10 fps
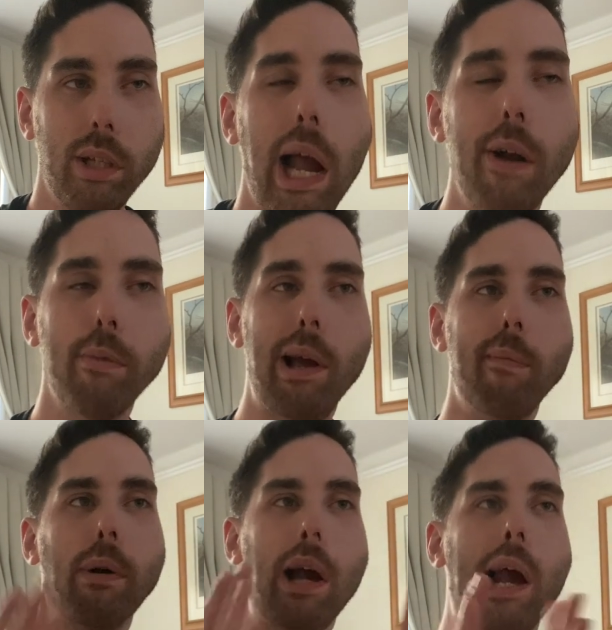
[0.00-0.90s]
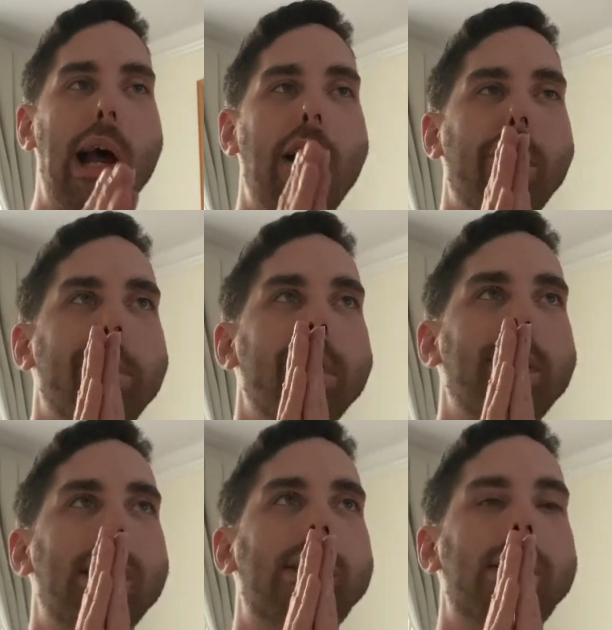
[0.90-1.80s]
I remember I have
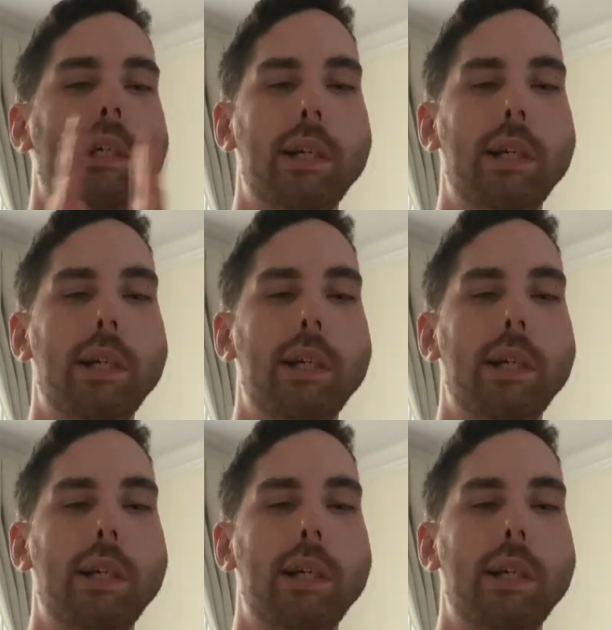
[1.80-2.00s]
this.